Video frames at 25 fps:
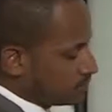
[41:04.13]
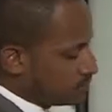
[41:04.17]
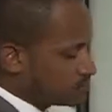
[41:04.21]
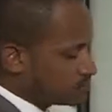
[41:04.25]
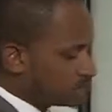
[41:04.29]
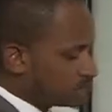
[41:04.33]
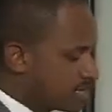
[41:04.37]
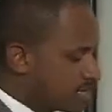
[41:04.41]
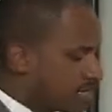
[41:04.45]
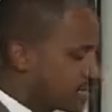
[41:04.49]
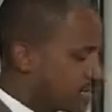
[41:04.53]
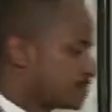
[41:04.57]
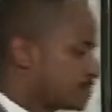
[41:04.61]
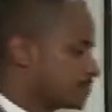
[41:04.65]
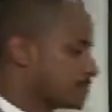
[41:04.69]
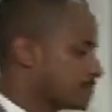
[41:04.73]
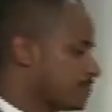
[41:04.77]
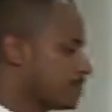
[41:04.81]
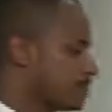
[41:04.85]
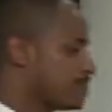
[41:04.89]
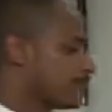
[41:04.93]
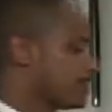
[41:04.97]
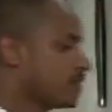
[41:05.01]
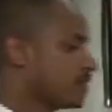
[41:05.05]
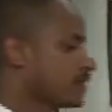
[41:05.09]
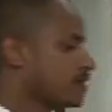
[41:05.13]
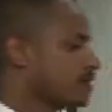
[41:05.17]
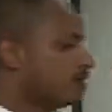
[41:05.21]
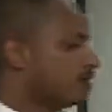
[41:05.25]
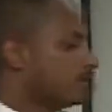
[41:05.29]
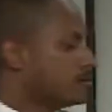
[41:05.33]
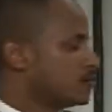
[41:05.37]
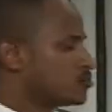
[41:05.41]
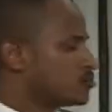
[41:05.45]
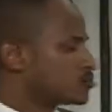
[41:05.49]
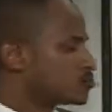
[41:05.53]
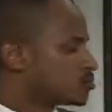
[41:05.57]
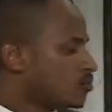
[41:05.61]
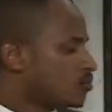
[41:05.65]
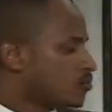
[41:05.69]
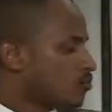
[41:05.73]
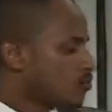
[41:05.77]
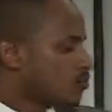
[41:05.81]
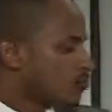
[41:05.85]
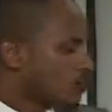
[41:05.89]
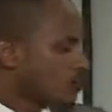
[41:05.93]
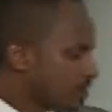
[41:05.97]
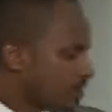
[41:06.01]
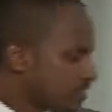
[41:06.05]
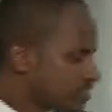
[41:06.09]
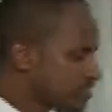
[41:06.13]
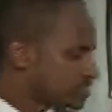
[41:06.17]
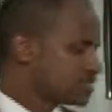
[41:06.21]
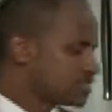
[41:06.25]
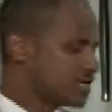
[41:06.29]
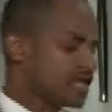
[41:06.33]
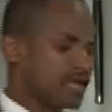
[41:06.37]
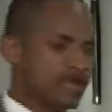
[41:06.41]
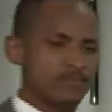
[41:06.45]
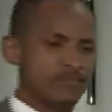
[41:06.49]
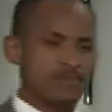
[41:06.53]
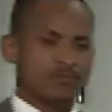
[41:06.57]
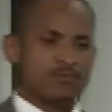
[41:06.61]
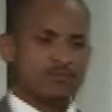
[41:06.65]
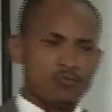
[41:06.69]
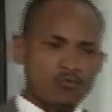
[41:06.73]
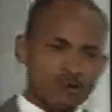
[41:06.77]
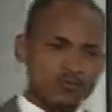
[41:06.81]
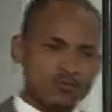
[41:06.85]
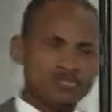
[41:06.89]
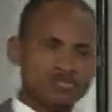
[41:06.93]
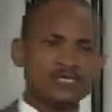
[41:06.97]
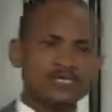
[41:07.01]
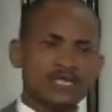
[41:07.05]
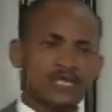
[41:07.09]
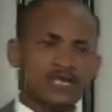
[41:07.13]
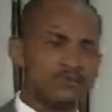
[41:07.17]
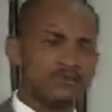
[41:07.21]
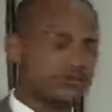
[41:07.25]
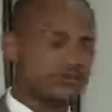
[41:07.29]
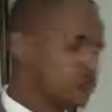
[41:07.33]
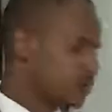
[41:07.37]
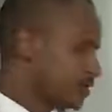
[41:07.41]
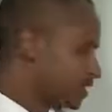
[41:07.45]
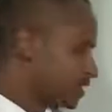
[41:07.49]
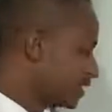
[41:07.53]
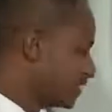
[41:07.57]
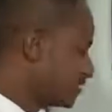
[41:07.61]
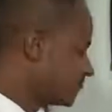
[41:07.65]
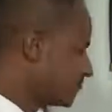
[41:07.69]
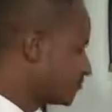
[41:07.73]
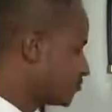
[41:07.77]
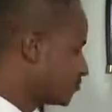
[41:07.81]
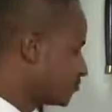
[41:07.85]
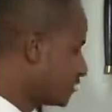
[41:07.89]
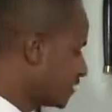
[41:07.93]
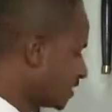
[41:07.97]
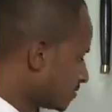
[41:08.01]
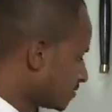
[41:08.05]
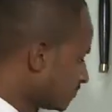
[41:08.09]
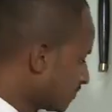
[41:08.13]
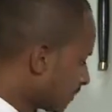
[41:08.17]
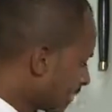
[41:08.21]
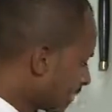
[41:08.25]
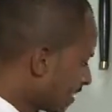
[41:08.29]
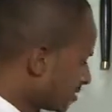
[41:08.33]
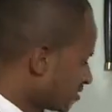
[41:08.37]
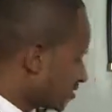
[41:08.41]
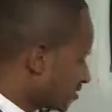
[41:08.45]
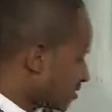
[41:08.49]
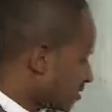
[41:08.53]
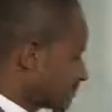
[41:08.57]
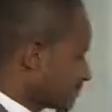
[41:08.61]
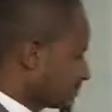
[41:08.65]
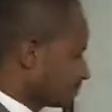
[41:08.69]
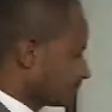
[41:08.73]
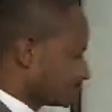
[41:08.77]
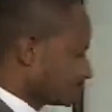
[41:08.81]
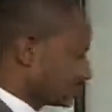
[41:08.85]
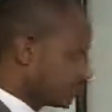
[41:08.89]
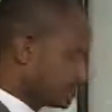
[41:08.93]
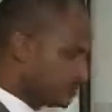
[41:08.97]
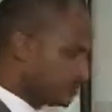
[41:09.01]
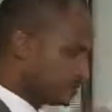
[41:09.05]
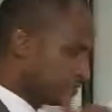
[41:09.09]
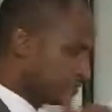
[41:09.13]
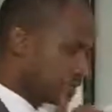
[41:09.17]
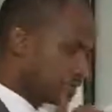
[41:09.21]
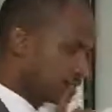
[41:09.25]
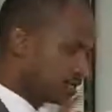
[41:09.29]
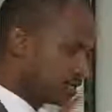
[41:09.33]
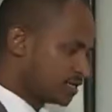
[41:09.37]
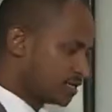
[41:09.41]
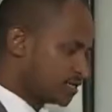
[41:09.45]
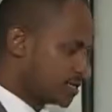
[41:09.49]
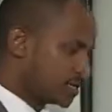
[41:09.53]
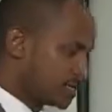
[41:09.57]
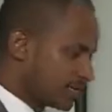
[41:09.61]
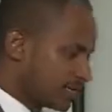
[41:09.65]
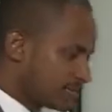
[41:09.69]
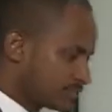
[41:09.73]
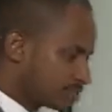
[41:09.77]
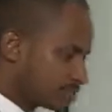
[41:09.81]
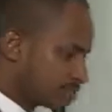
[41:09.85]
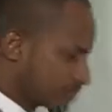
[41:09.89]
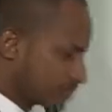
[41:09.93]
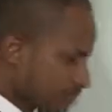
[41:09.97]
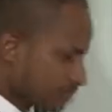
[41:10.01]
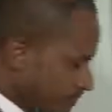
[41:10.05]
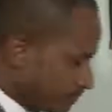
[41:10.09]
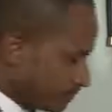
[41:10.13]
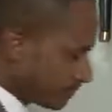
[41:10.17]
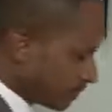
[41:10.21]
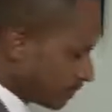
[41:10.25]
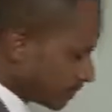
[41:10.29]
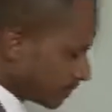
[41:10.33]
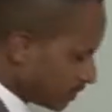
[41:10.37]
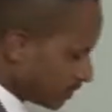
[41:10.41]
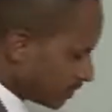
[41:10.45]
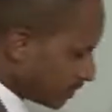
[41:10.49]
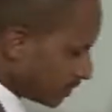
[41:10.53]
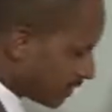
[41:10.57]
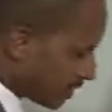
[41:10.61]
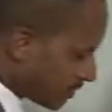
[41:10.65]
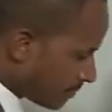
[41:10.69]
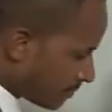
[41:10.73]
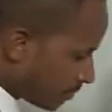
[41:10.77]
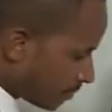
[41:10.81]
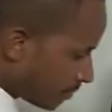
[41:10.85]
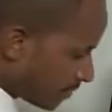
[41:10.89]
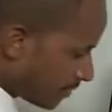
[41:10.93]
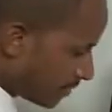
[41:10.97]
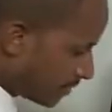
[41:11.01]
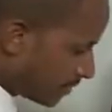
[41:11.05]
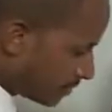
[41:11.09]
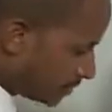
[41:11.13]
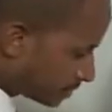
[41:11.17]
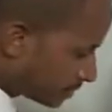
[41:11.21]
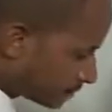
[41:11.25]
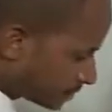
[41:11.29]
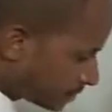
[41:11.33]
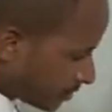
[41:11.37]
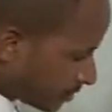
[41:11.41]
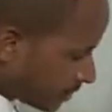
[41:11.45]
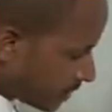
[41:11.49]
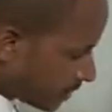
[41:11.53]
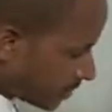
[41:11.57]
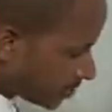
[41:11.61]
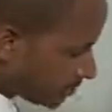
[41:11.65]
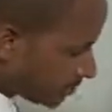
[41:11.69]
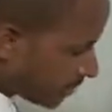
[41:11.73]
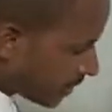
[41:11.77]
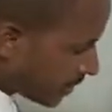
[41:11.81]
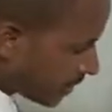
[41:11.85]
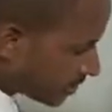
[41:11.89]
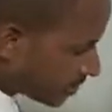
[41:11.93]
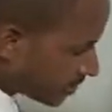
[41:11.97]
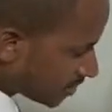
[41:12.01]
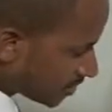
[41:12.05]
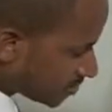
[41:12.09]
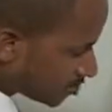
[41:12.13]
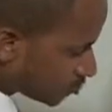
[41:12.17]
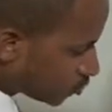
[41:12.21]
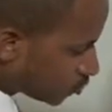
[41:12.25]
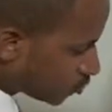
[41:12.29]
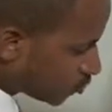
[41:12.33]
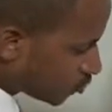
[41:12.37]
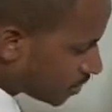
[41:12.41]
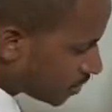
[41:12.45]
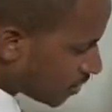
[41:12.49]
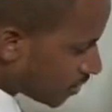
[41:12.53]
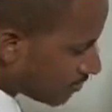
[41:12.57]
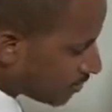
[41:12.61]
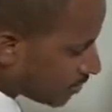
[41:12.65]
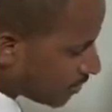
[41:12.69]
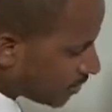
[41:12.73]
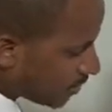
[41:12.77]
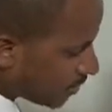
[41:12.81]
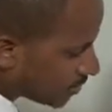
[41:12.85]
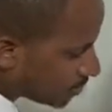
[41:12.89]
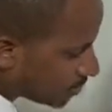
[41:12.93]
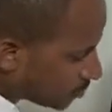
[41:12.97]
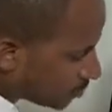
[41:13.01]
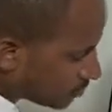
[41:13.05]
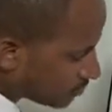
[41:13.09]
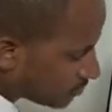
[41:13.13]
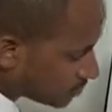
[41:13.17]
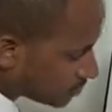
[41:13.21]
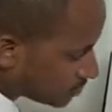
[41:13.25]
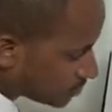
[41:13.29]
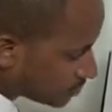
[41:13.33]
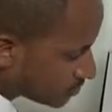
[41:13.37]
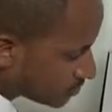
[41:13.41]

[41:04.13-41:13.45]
there. So what name do we give to this branch? Be keen, class. Number 1, this branch has 2 carbon atoms.